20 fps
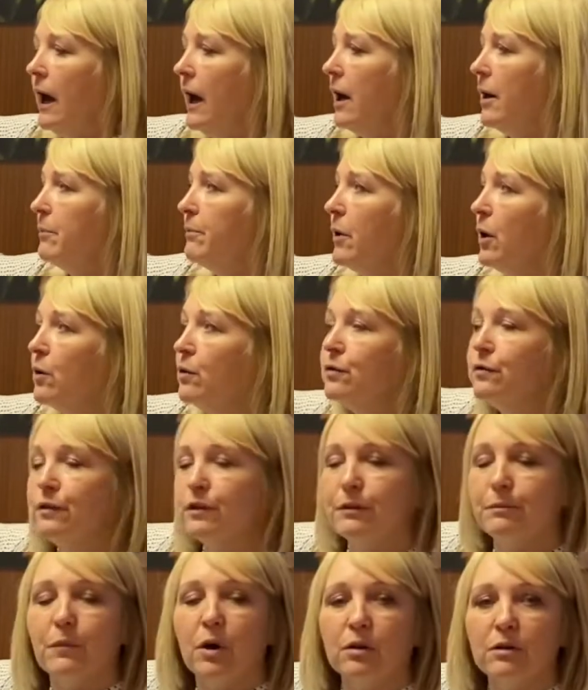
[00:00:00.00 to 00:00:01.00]
Both of
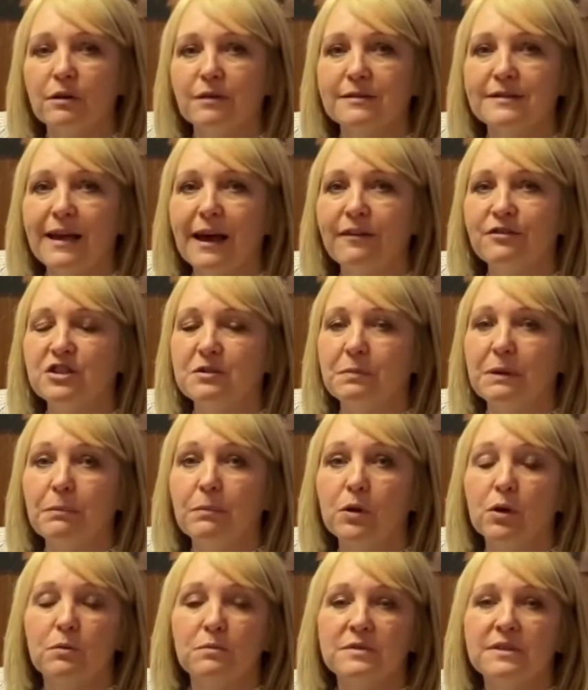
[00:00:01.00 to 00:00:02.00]
the models have to be
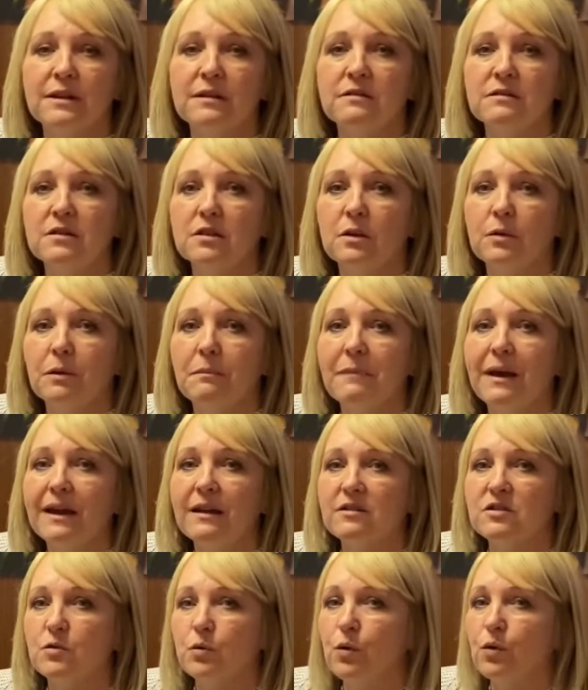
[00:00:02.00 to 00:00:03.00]
plumbed into a
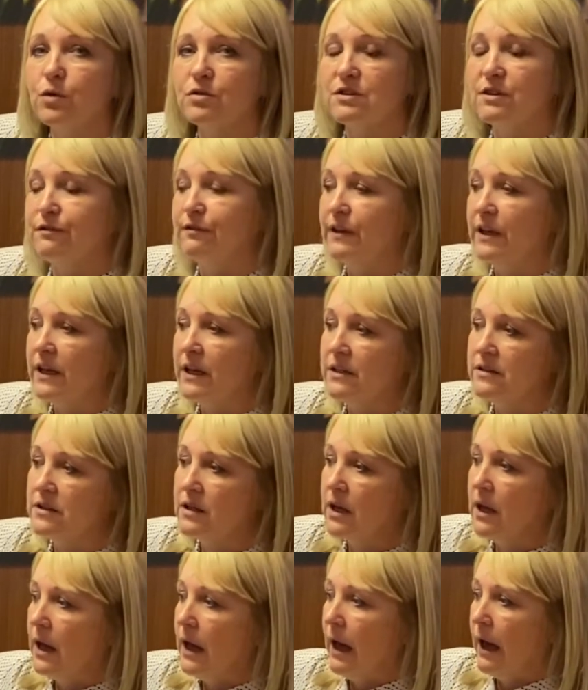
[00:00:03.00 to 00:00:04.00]
mains water feed
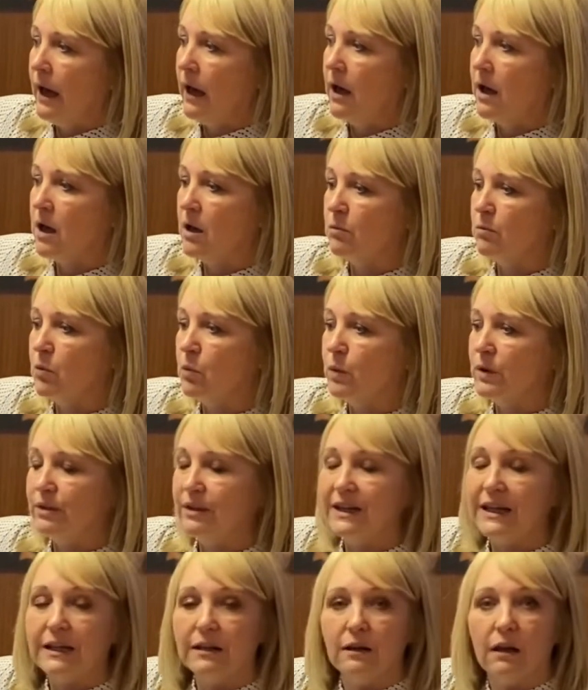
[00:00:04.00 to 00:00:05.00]
with
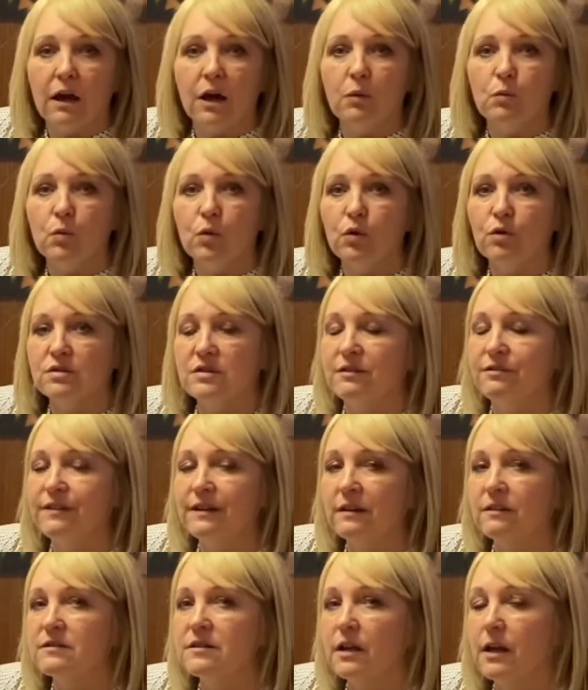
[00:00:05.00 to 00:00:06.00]
an inline water
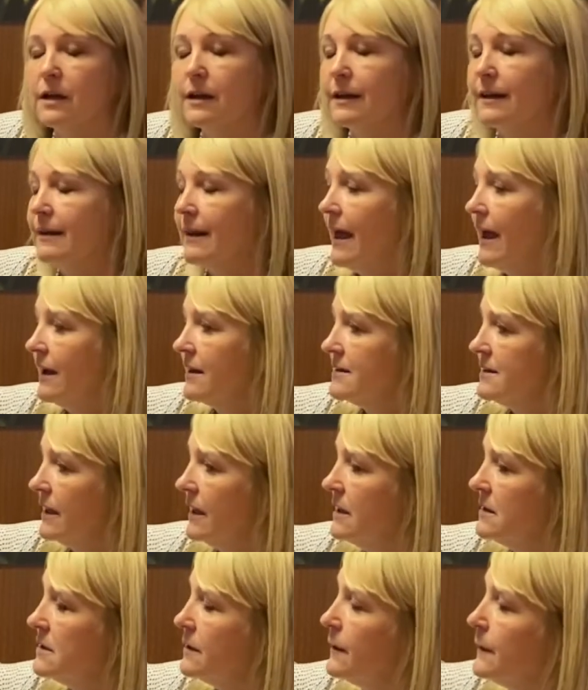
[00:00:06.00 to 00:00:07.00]
filter
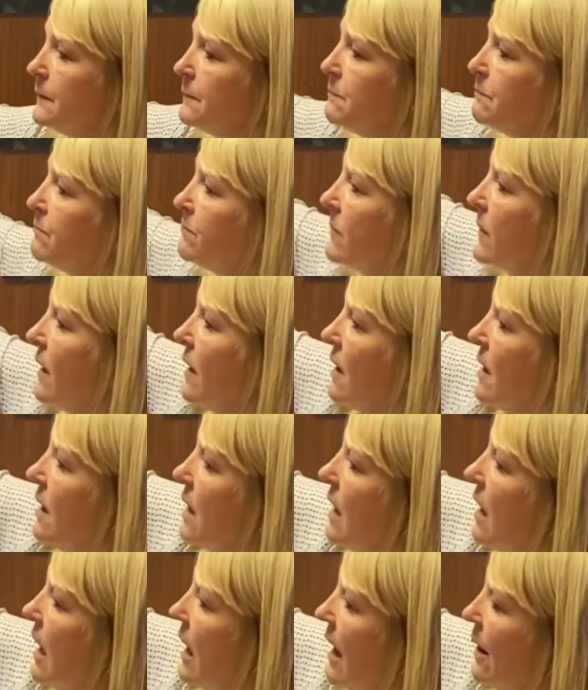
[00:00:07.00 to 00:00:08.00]
connected.
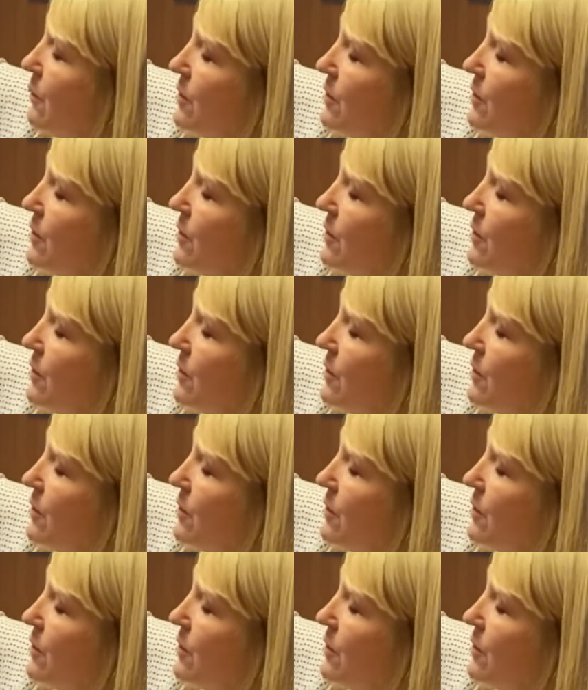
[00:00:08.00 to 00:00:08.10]
I will